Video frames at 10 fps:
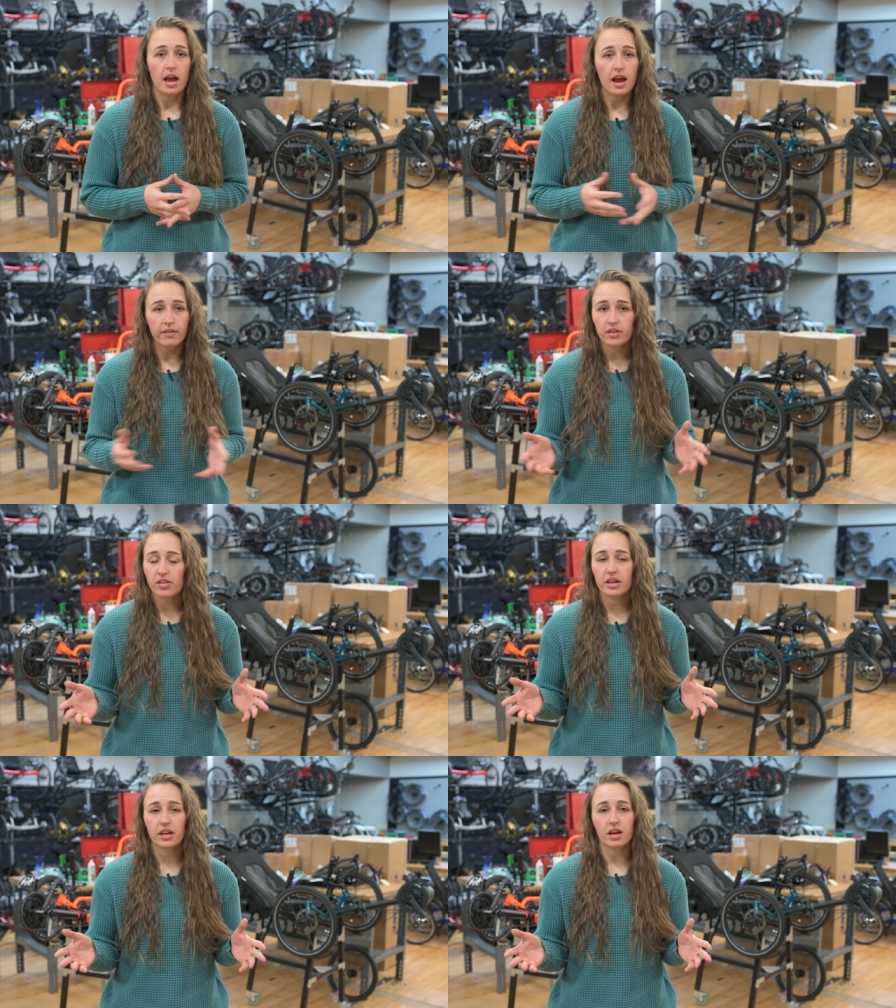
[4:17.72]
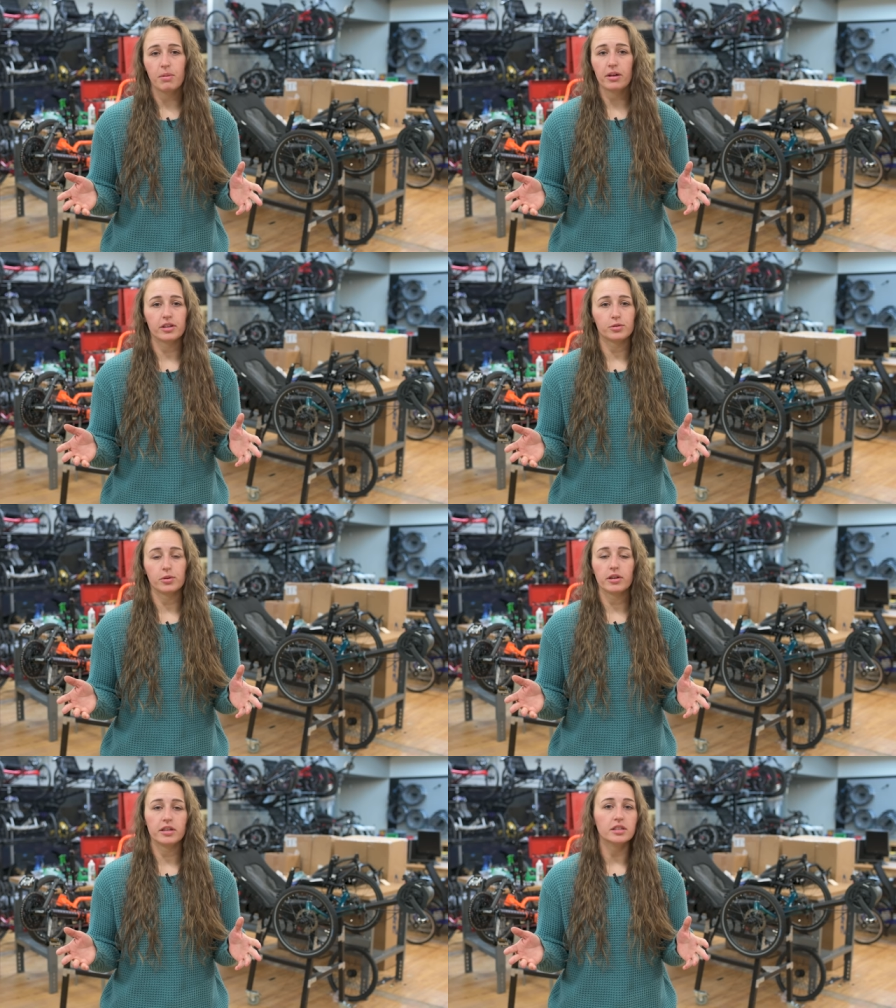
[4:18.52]
Everything about this
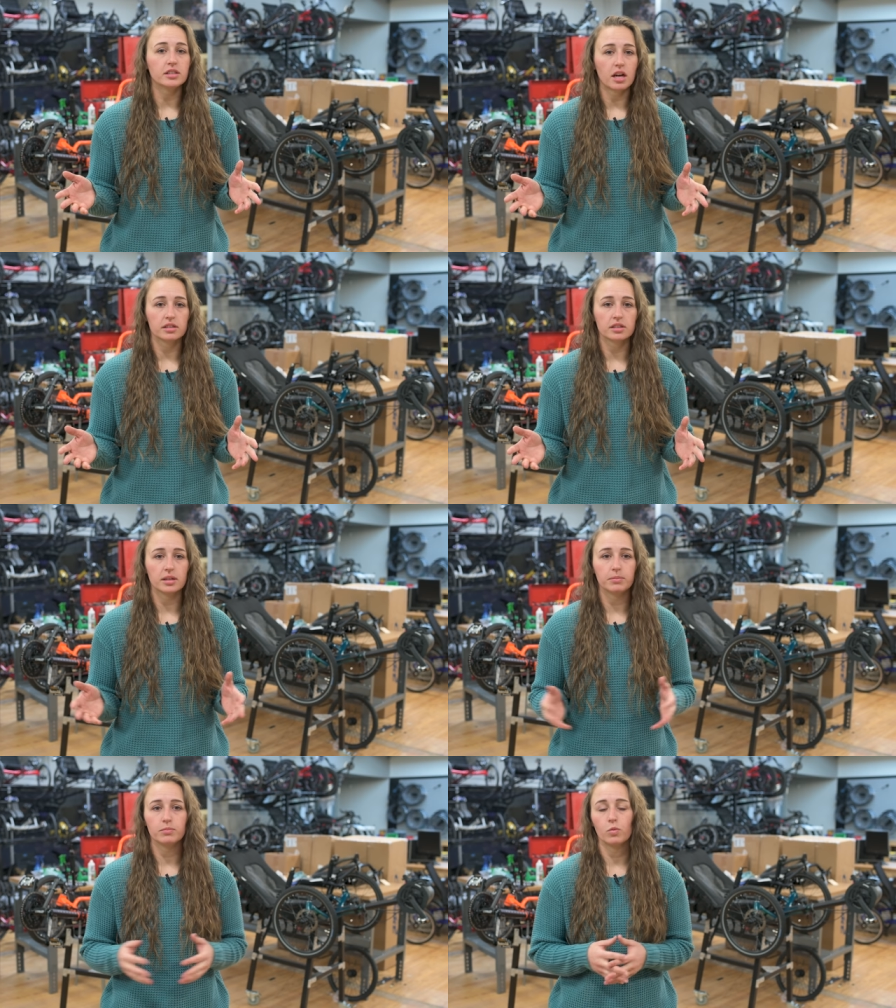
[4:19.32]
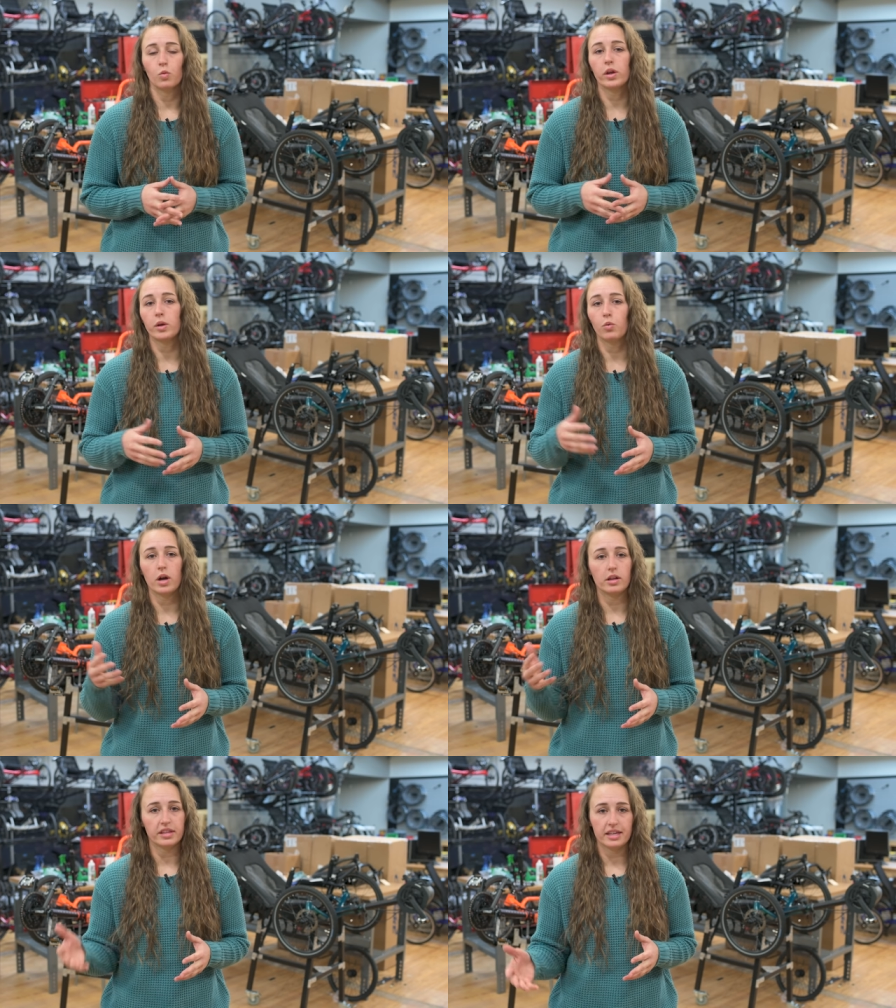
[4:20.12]
rear end is custom. We
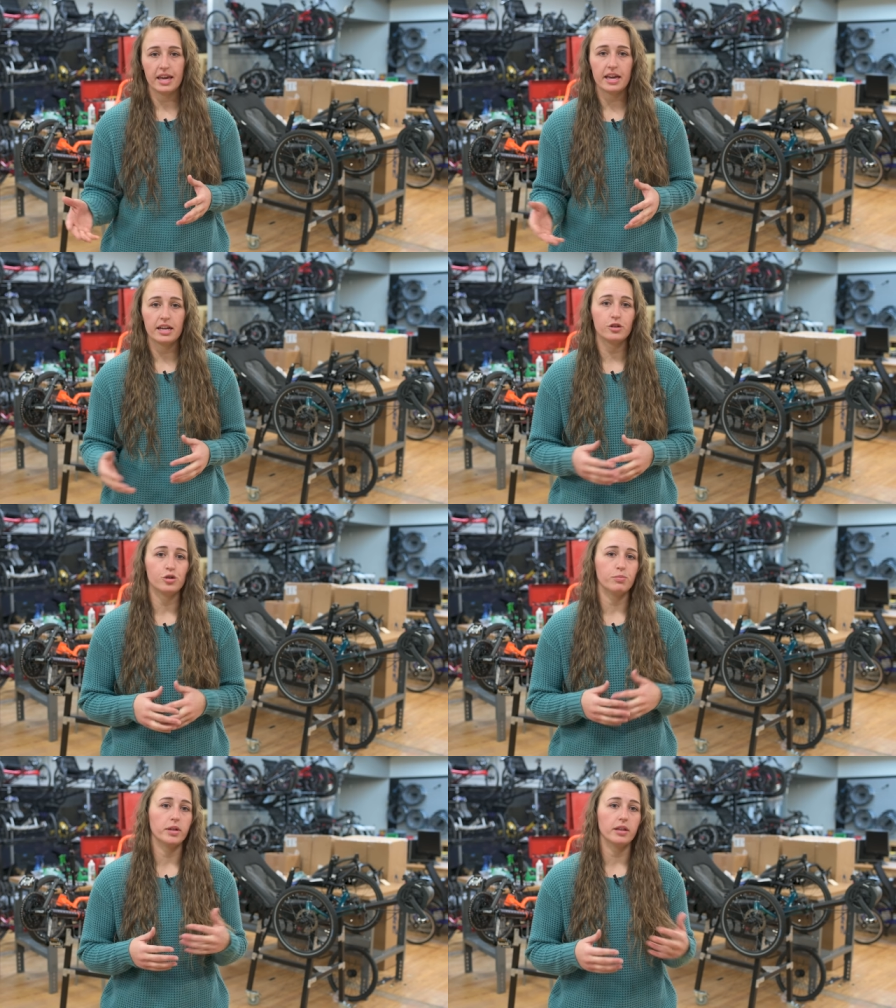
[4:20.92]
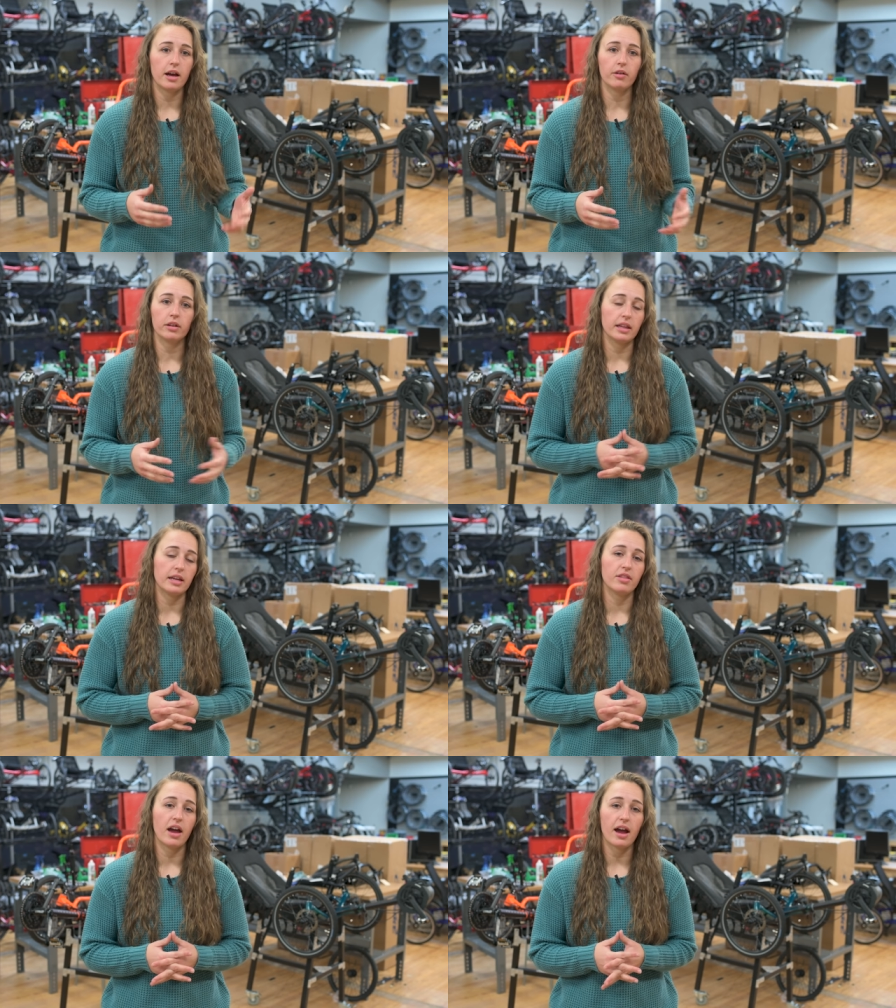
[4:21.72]
weld the cage, mill out and
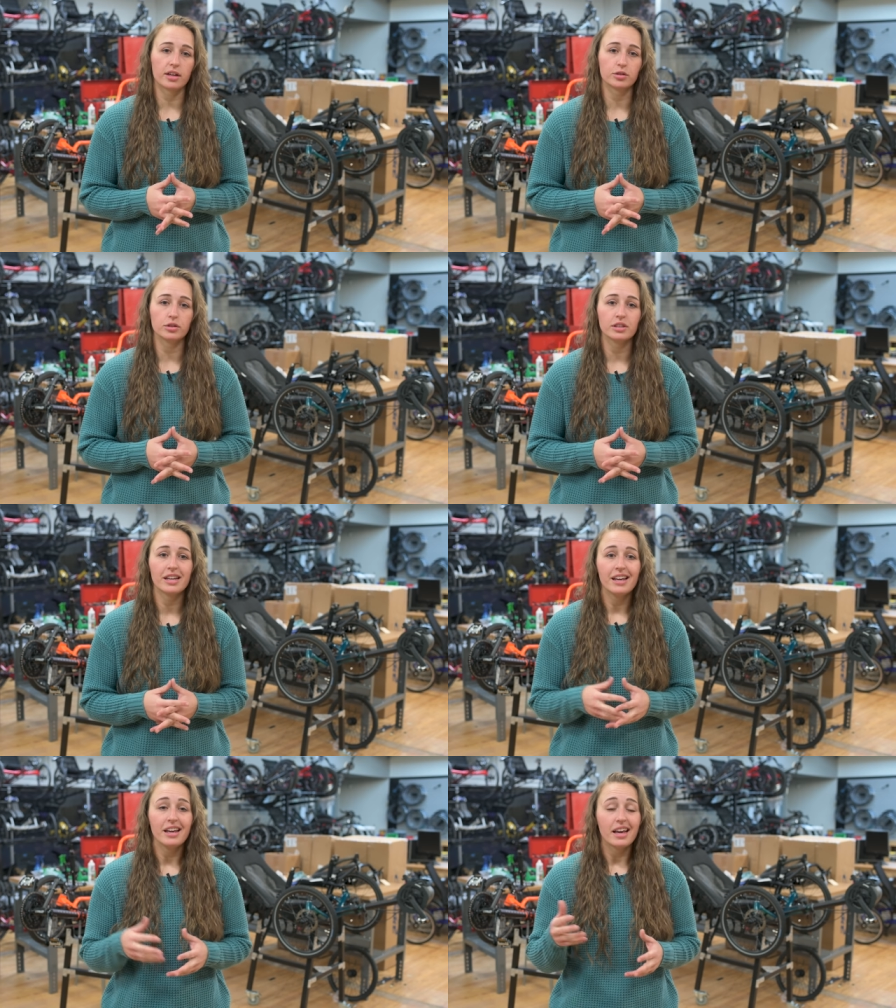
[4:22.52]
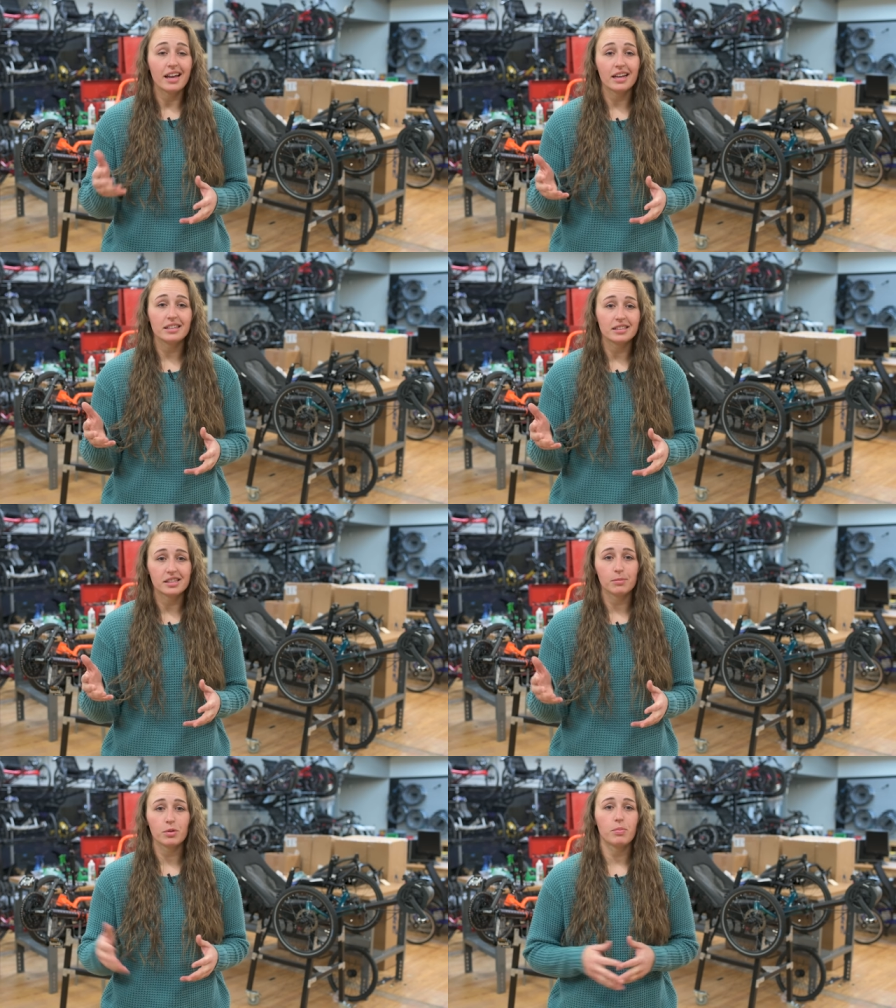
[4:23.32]
laid the axles, and
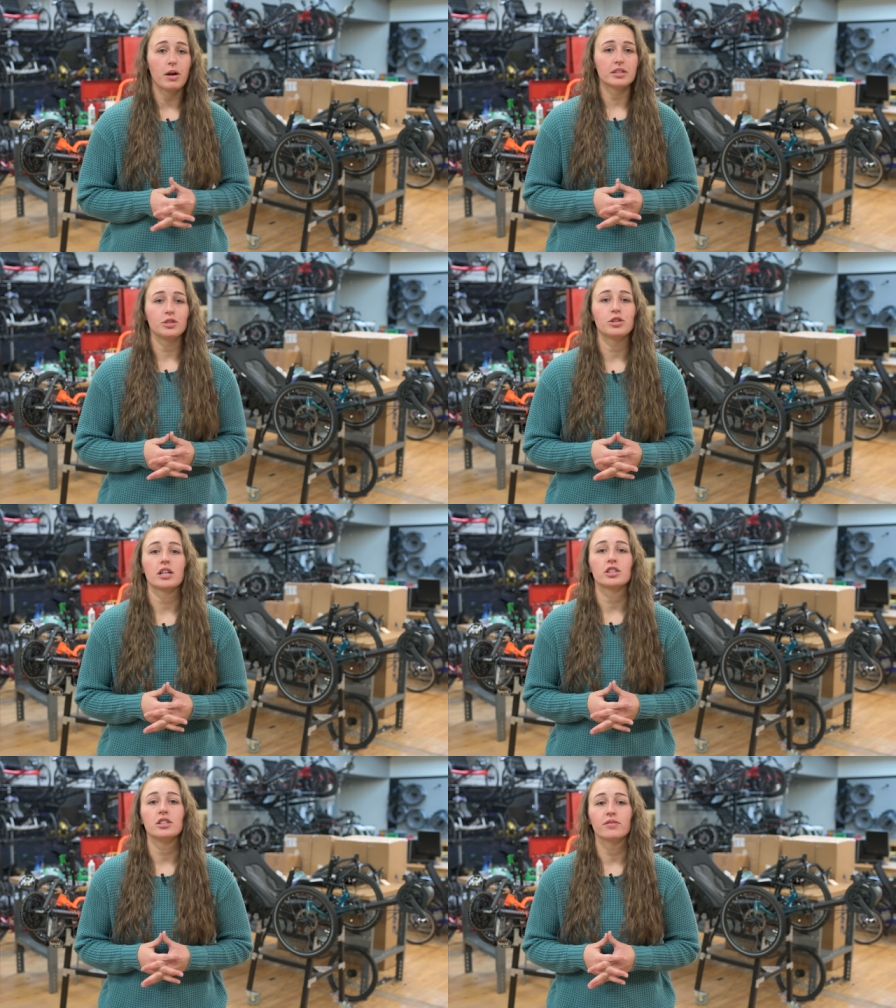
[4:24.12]
assemble the posi traction